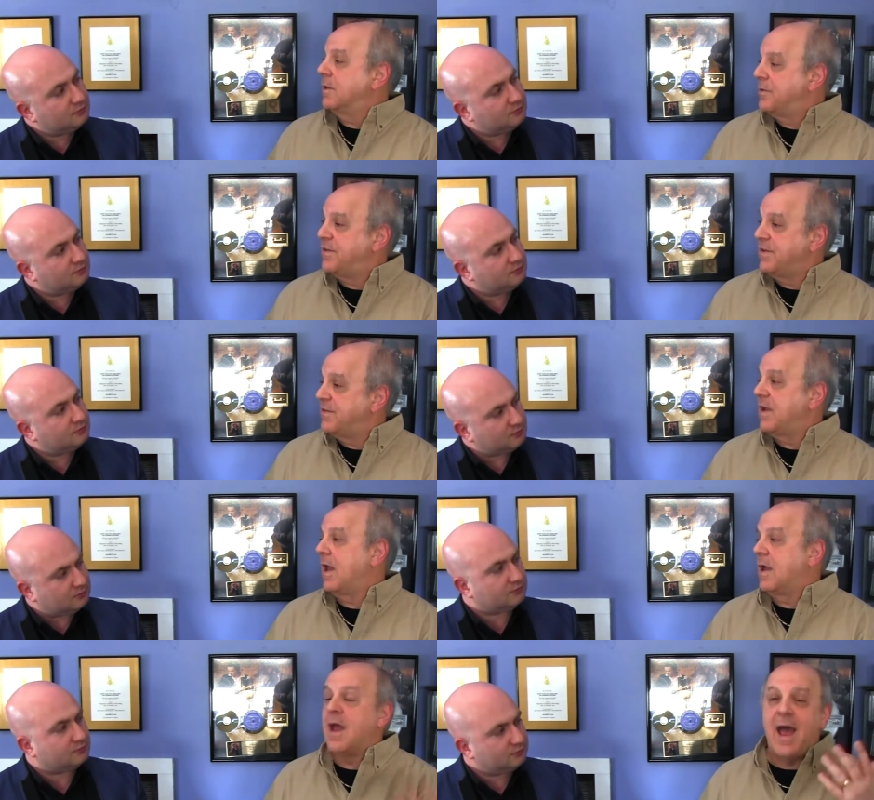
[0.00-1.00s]
Speaker 1: and Lucy,
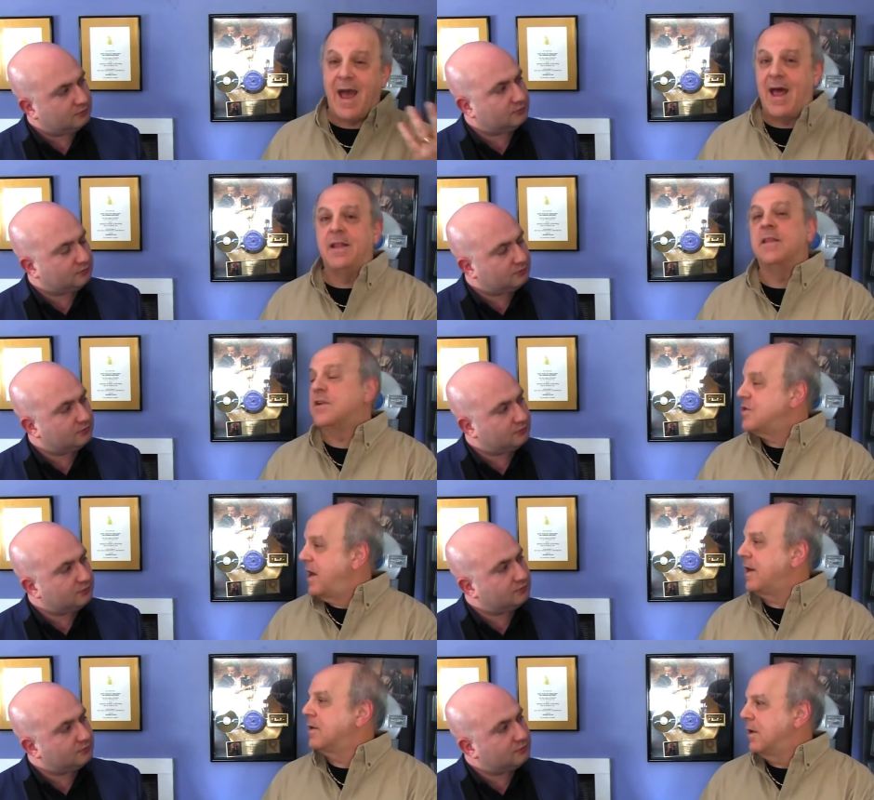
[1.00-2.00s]
singing mm-hmm. at the
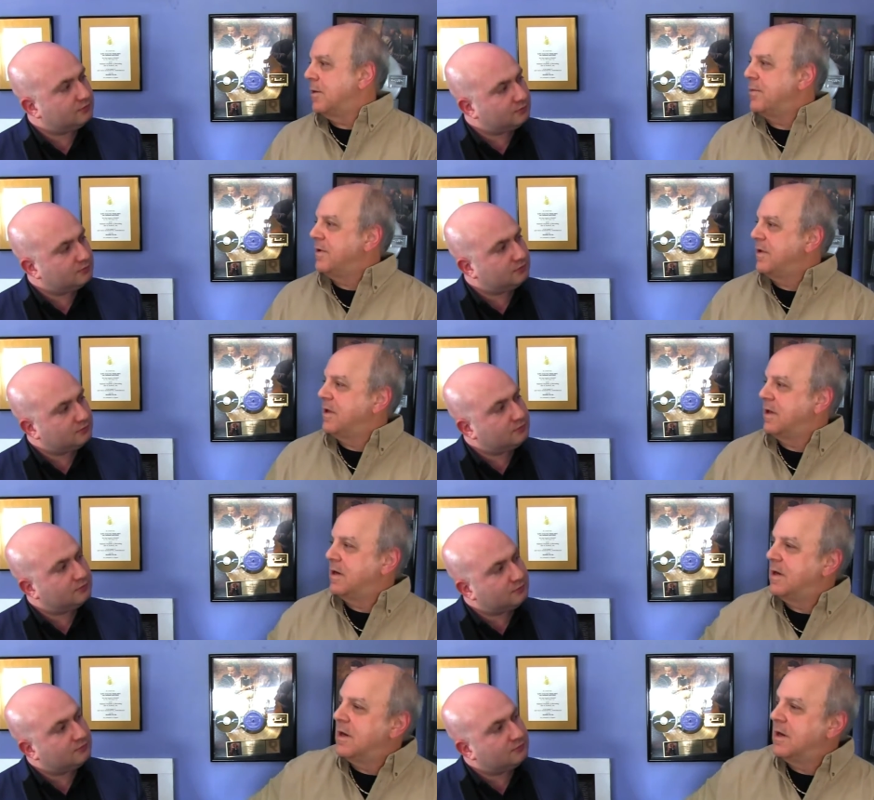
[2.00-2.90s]
China Club in